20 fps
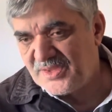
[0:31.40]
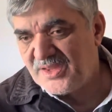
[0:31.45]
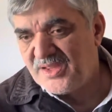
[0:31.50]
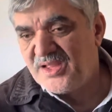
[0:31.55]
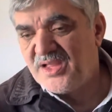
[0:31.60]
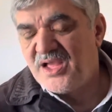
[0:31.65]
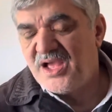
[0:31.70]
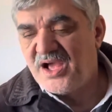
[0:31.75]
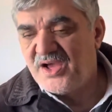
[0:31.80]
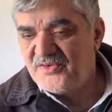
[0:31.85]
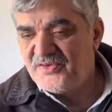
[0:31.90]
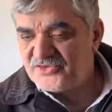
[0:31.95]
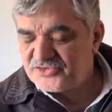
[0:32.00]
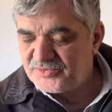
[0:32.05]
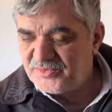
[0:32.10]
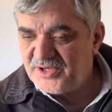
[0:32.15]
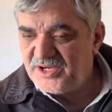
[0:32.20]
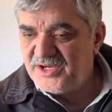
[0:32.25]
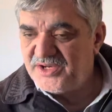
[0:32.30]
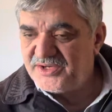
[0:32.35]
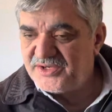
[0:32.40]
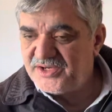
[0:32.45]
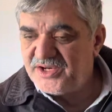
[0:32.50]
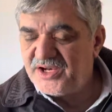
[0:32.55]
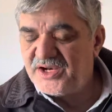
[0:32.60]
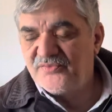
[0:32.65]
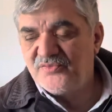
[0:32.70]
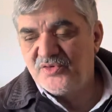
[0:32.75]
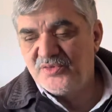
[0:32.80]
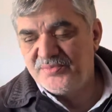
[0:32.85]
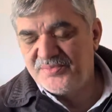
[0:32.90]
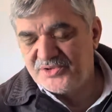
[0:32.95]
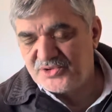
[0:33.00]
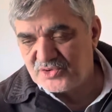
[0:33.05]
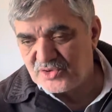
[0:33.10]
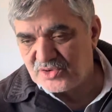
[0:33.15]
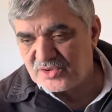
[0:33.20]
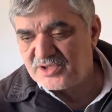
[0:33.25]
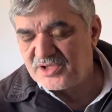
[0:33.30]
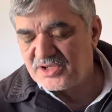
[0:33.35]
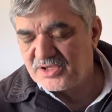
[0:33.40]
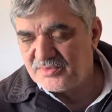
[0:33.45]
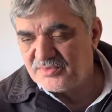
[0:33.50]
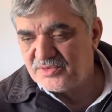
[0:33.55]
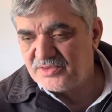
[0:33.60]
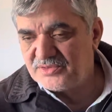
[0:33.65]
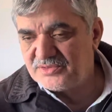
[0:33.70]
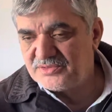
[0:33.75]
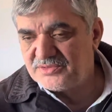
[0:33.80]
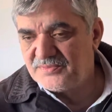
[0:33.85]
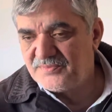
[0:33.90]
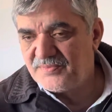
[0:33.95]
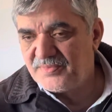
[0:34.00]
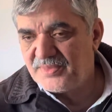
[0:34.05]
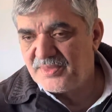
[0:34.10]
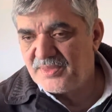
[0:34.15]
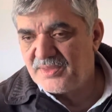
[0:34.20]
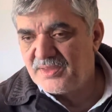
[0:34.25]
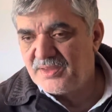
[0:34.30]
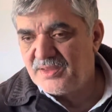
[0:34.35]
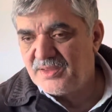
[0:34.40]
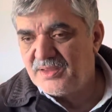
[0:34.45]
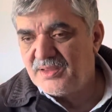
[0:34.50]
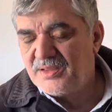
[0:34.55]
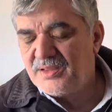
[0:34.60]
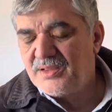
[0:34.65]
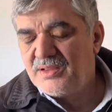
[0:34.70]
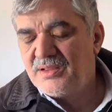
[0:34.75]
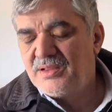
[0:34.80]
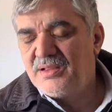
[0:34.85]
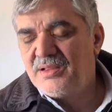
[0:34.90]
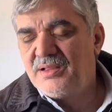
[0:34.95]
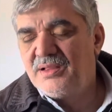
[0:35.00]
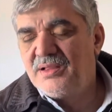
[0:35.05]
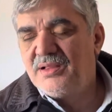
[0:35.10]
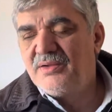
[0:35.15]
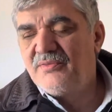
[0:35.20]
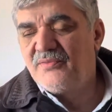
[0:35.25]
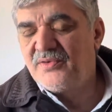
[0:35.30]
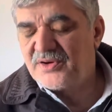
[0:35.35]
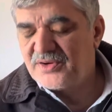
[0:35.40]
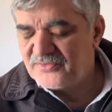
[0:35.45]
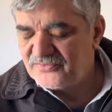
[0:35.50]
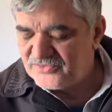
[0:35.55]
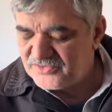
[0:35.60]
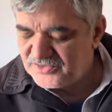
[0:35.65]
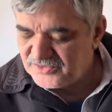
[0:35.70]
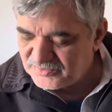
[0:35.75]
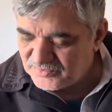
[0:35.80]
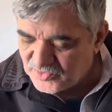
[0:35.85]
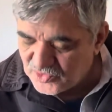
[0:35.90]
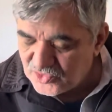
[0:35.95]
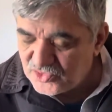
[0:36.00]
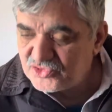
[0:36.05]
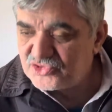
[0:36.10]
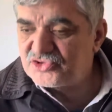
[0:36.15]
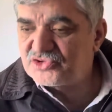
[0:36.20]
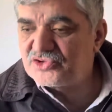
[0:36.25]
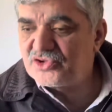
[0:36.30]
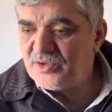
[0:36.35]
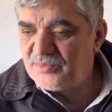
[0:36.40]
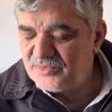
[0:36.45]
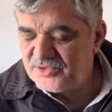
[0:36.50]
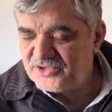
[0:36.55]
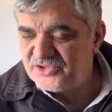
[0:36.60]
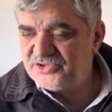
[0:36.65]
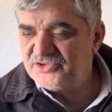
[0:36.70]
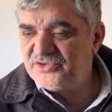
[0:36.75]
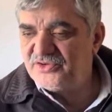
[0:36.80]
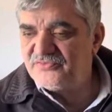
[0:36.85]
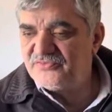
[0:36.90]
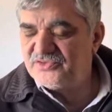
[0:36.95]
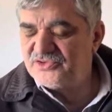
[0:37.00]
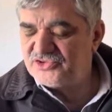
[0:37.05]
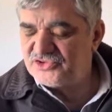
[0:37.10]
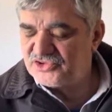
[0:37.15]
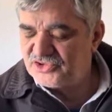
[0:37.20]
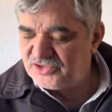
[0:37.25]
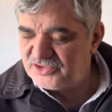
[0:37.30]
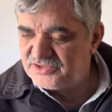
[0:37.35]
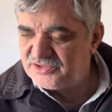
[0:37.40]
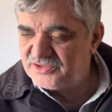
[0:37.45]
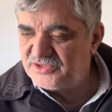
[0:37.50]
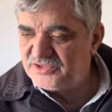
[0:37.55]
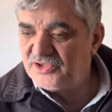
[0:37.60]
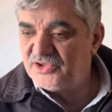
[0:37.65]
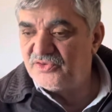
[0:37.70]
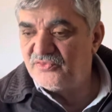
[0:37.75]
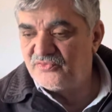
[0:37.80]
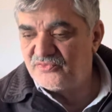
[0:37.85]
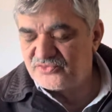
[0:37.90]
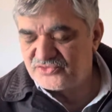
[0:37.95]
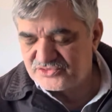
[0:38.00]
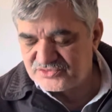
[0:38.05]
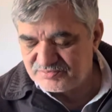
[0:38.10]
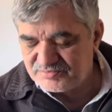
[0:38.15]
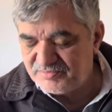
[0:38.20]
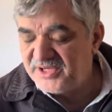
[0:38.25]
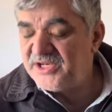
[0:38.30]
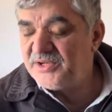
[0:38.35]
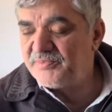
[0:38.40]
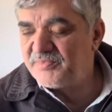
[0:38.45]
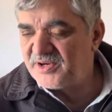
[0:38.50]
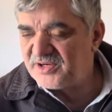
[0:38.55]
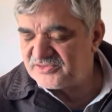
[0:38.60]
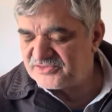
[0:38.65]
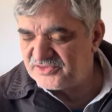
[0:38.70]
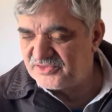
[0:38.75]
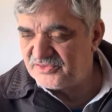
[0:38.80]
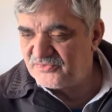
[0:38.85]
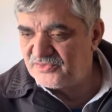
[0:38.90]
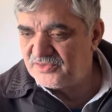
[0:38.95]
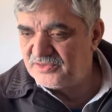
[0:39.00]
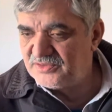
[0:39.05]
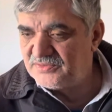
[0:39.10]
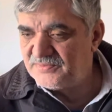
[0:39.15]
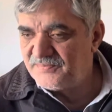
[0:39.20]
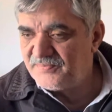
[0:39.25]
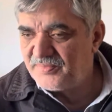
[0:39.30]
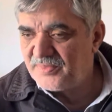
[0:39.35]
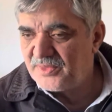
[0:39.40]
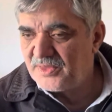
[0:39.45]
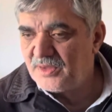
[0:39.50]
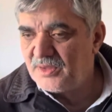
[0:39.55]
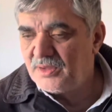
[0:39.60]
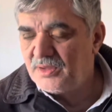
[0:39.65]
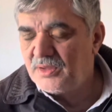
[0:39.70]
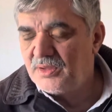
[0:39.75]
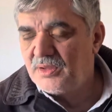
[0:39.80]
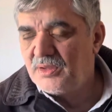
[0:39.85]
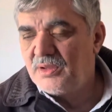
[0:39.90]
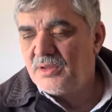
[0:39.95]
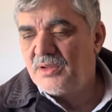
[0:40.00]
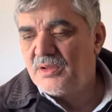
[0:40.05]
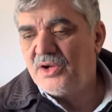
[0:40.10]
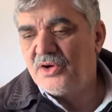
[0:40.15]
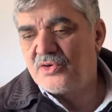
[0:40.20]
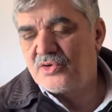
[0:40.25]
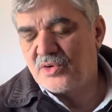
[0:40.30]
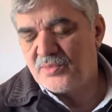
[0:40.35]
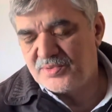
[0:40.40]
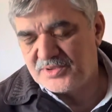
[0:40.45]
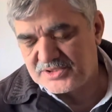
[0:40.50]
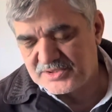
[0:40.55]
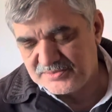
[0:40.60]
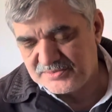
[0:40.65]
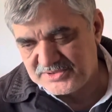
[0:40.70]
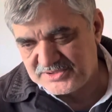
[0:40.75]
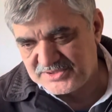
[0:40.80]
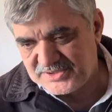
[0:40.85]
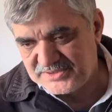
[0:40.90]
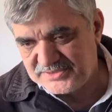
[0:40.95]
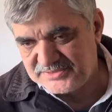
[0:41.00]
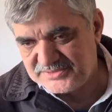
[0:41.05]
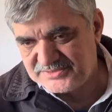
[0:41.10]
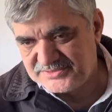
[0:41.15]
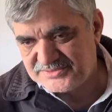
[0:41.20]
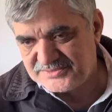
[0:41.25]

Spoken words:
Have a smiling day, and we'll be talking about one of the most common diseases of the children in many parts of the world, atopic dermatitis.